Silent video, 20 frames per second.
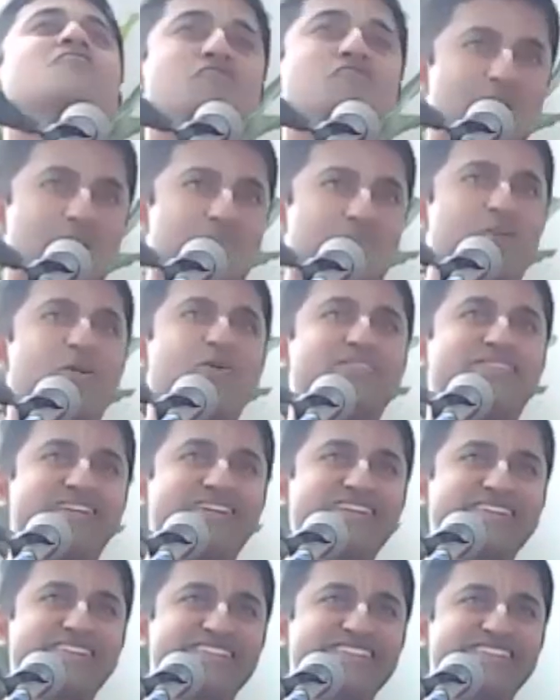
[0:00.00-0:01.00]

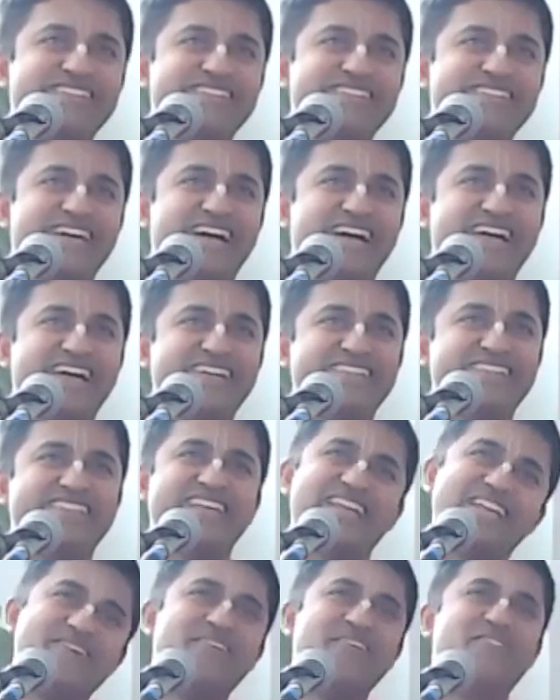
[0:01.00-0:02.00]
Vyapnoti
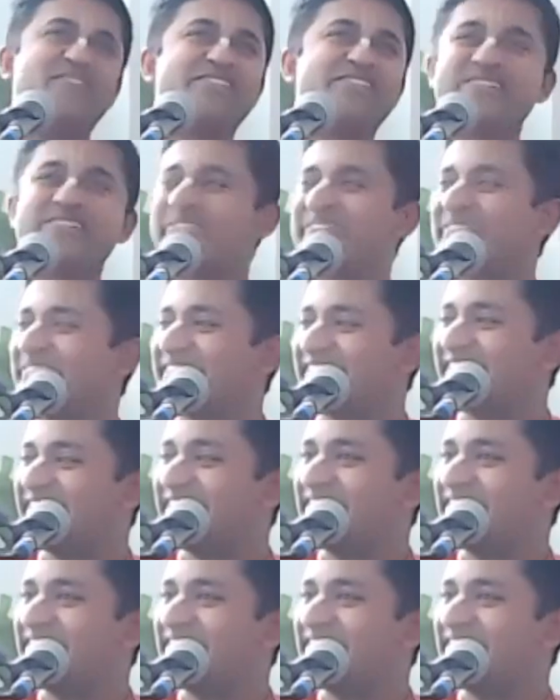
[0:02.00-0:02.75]
than even Vishnu.